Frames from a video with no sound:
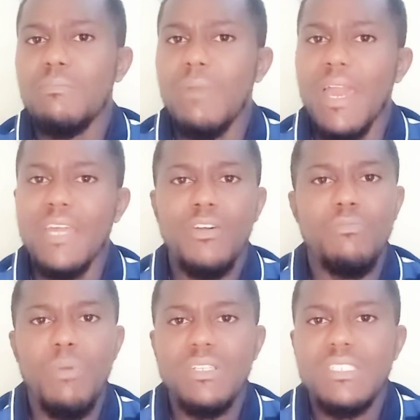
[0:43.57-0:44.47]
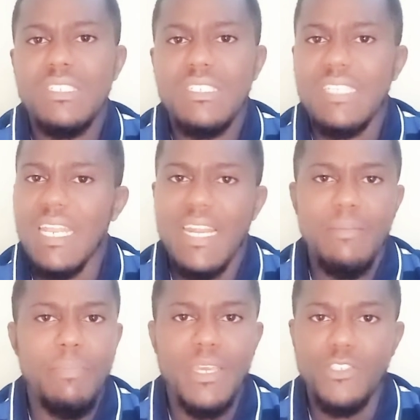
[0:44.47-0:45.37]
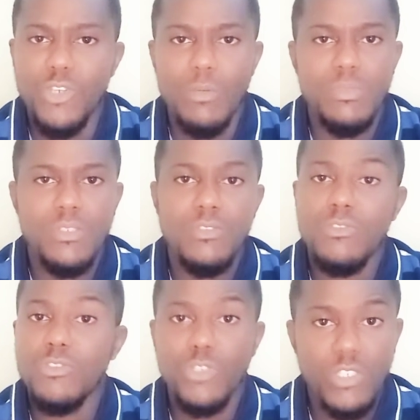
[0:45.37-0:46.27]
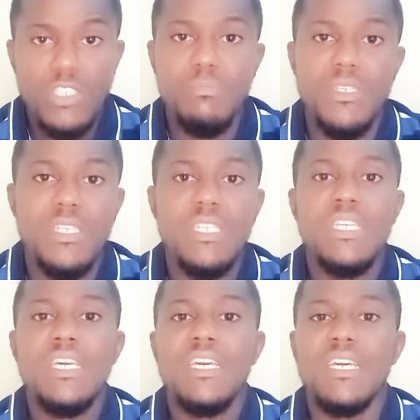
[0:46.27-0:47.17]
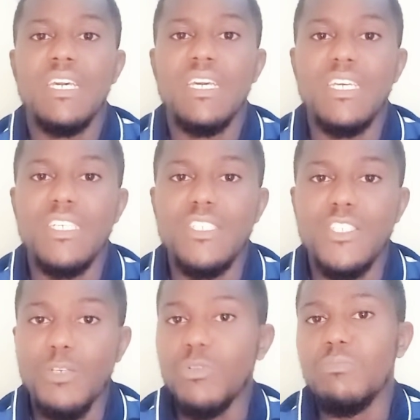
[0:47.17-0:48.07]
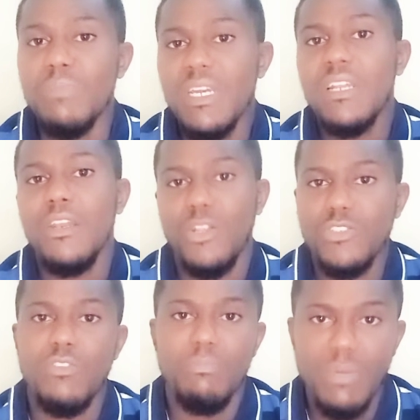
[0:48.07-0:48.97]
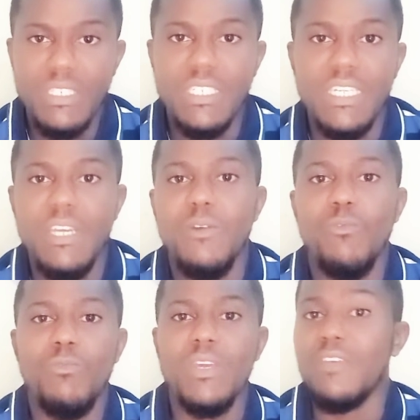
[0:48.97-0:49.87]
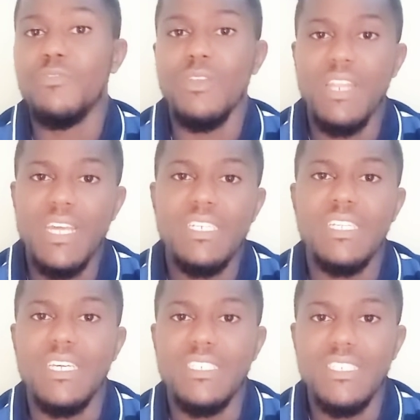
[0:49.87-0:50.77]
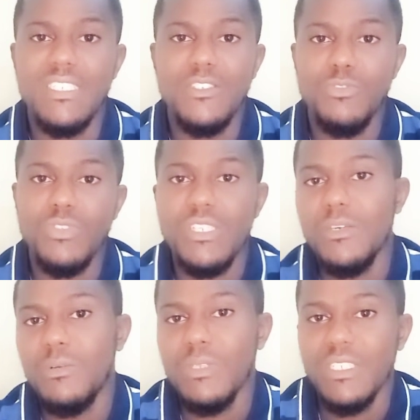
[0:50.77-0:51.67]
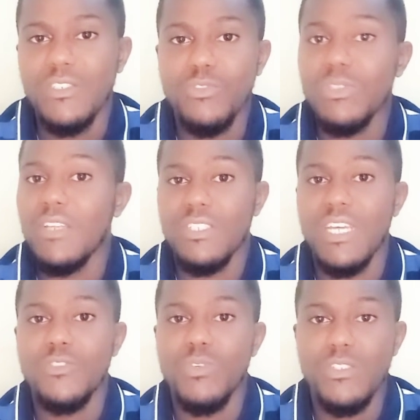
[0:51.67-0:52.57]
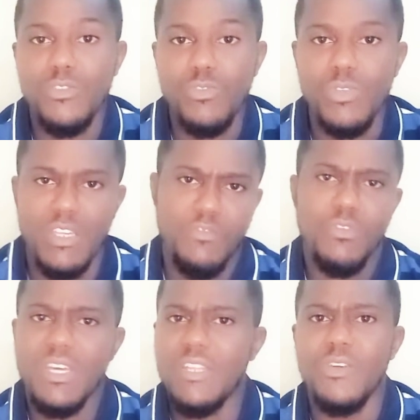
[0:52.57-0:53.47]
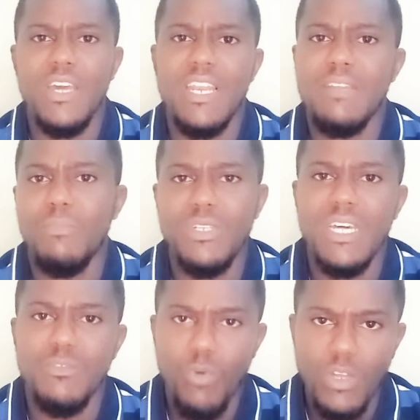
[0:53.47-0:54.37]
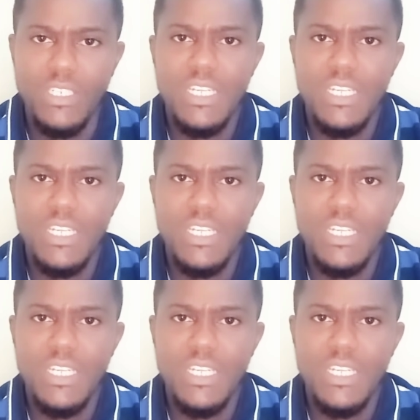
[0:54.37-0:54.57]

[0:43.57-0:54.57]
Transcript: end of month salary paying jobs. Trust me, you would make lots of money if you learn a digital skill in 2022. If you can, you can learn more than one.